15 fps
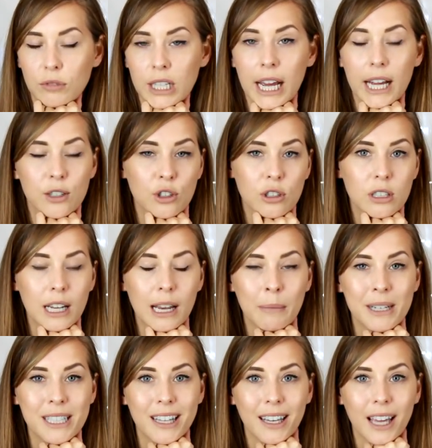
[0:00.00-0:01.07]
Yeah, just to
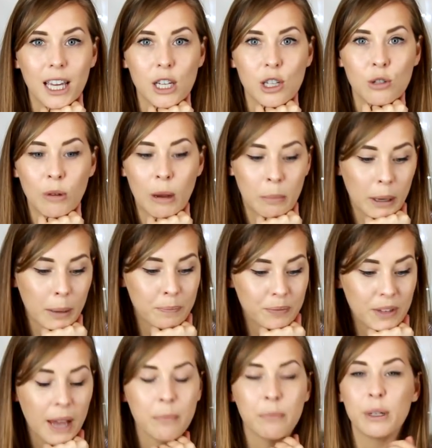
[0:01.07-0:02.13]
let my skin get used to it. But
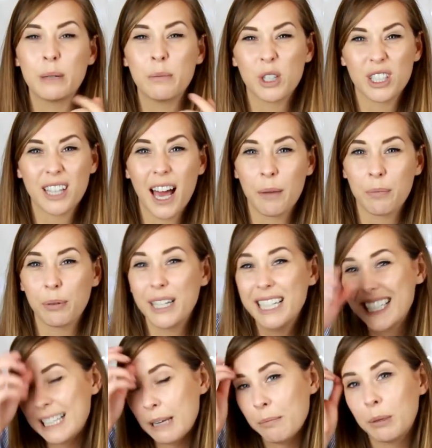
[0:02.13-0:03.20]
yeah, pretty much that.
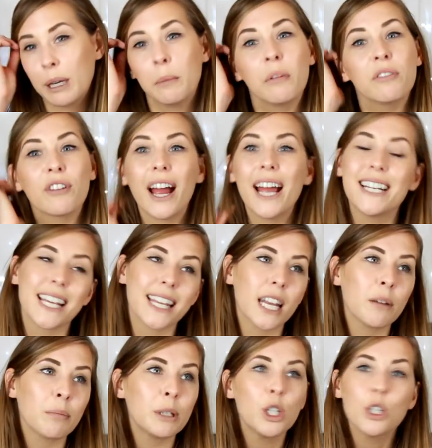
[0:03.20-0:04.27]
Pretty simple, I'm afraid. And
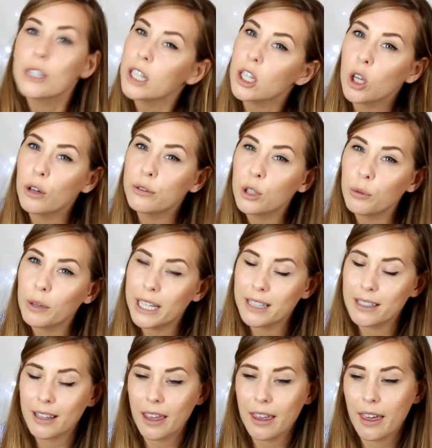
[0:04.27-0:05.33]
then I've been using a lot of
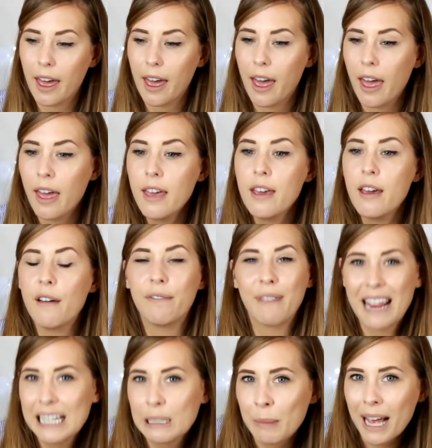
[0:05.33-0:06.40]
Korean skincare
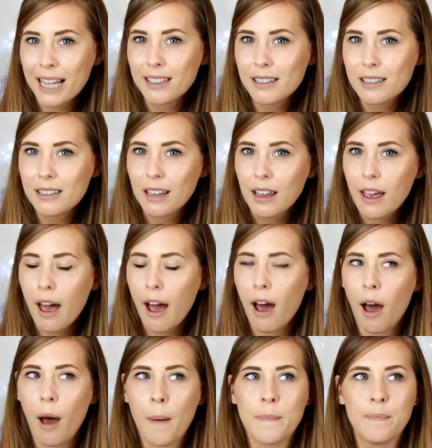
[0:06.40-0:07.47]
face masks.
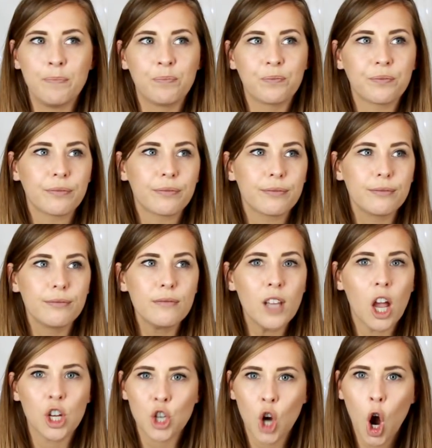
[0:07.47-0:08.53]
A
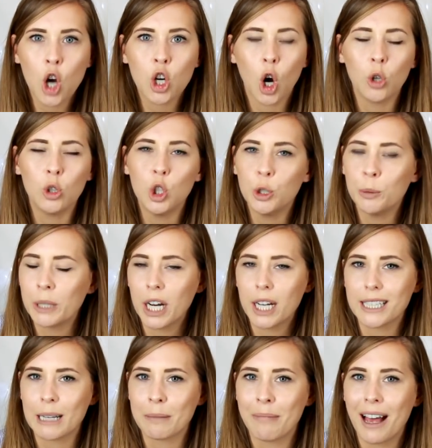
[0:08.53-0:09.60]
charcoal
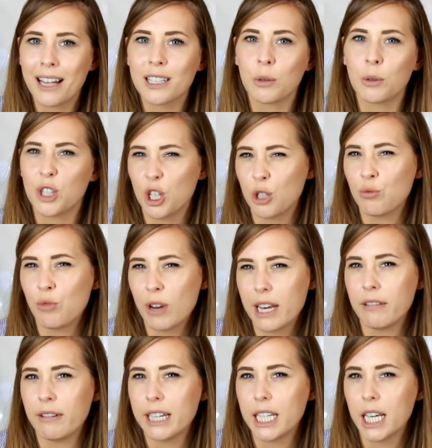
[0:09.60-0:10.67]
luminizing mask, which is
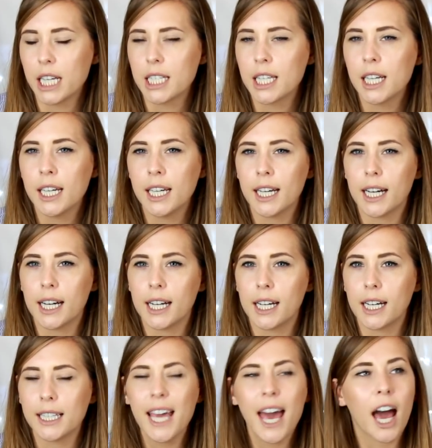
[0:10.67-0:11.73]
really, really good.
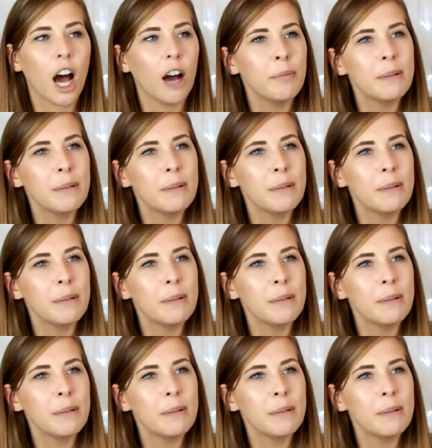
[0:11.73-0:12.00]
Yeah,